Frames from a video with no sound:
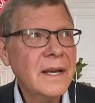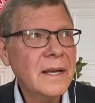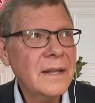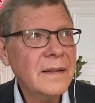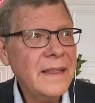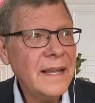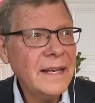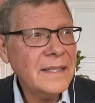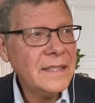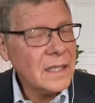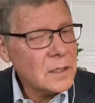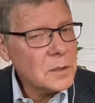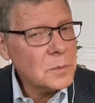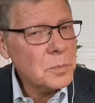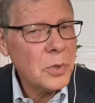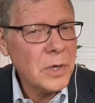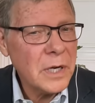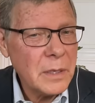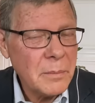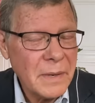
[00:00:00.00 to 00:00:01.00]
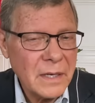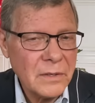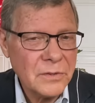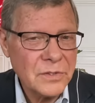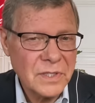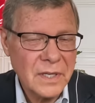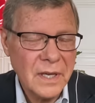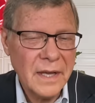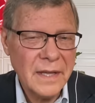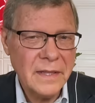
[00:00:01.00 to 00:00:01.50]
that does put him
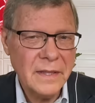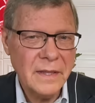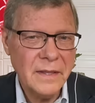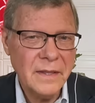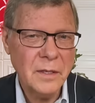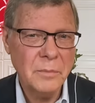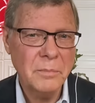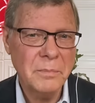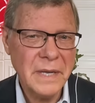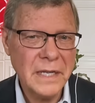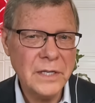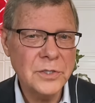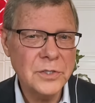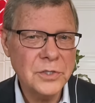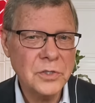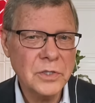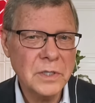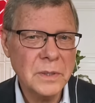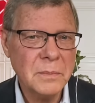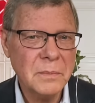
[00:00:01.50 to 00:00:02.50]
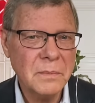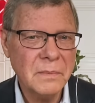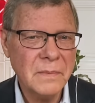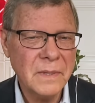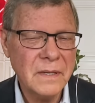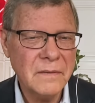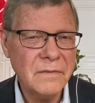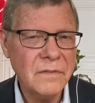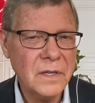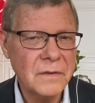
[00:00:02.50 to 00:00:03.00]
outside the mainstream,
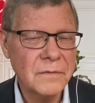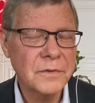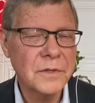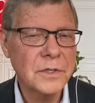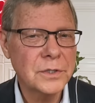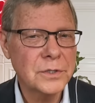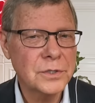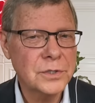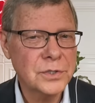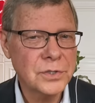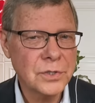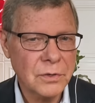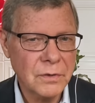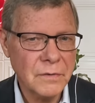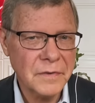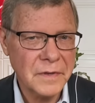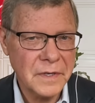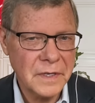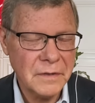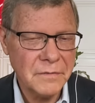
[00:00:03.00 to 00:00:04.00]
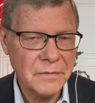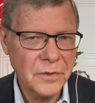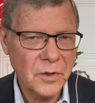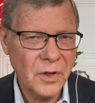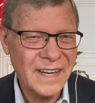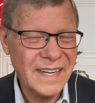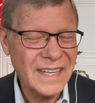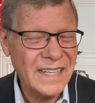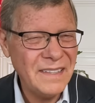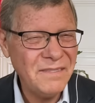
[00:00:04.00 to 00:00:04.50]
even of conservative
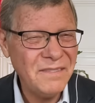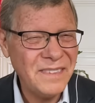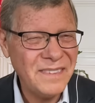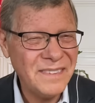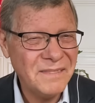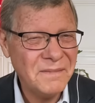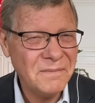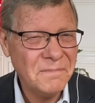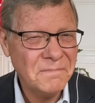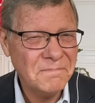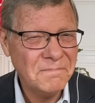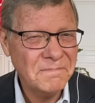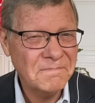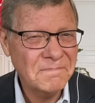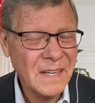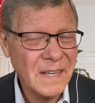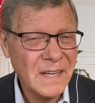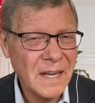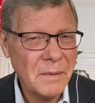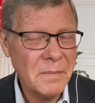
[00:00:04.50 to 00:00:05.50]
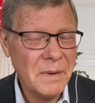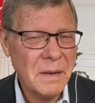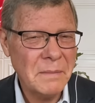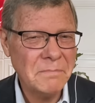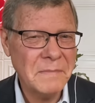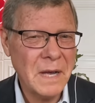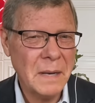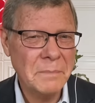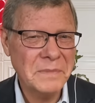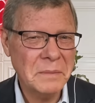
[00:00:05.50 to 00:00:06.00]
thought. Even I'm
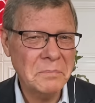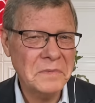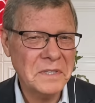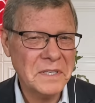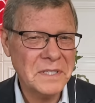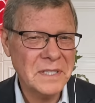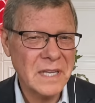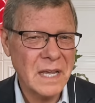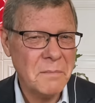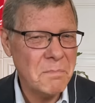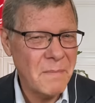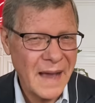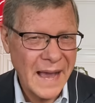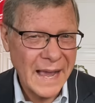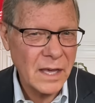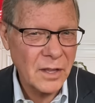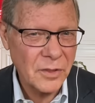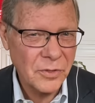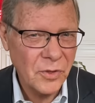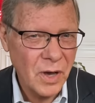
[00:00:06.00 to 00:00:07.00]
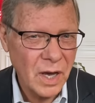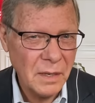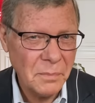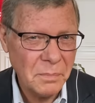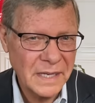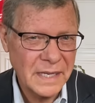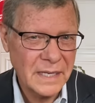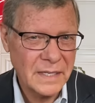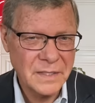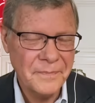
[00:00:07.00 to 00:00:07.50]
I'm, I'm tempted to say MAGA thought
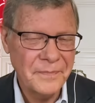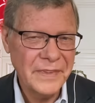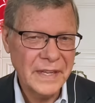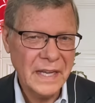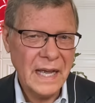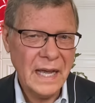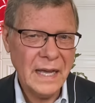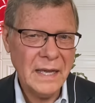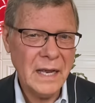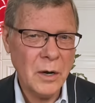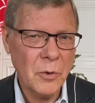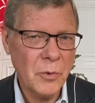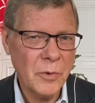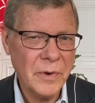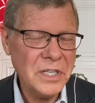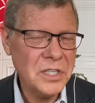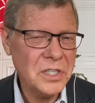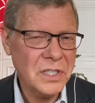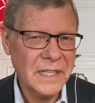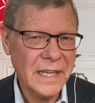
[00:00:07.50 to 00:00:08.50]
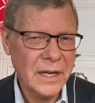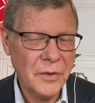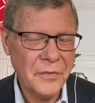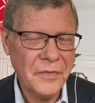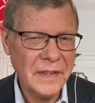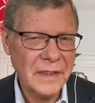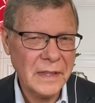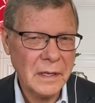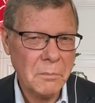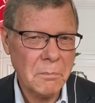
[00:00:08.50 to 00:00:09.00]
because I, originally I don't
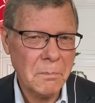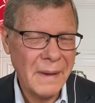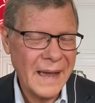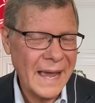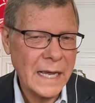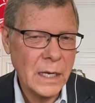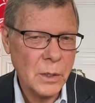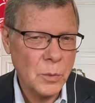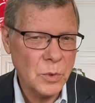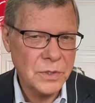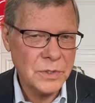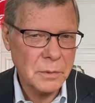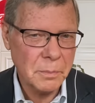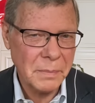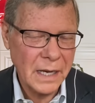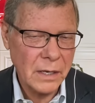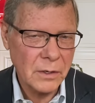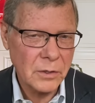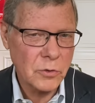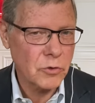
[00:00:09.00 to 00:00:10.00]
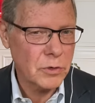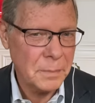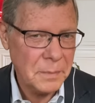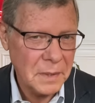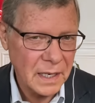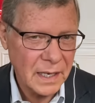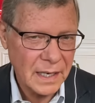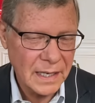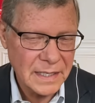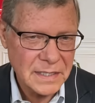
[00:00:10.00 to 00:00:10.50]
think that MAGA was about
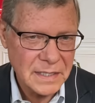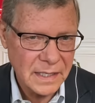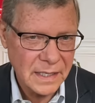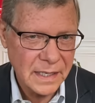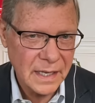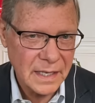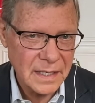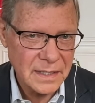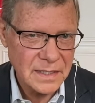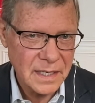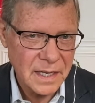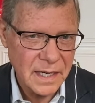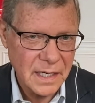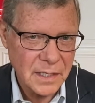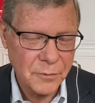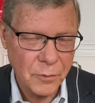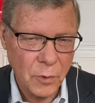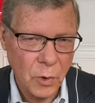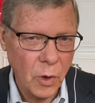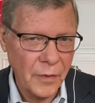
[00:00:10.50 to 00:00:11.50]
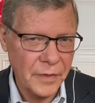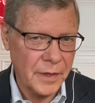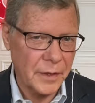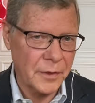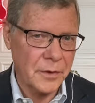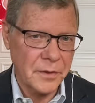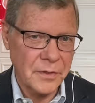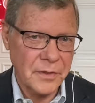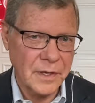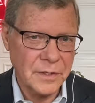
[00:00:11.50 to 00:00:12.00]
criminalizing gay sex. For all the
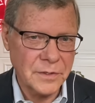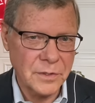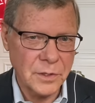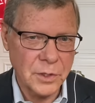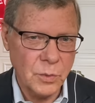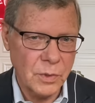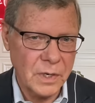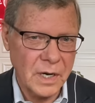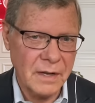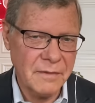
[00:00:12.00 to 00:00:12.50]
other things that you and I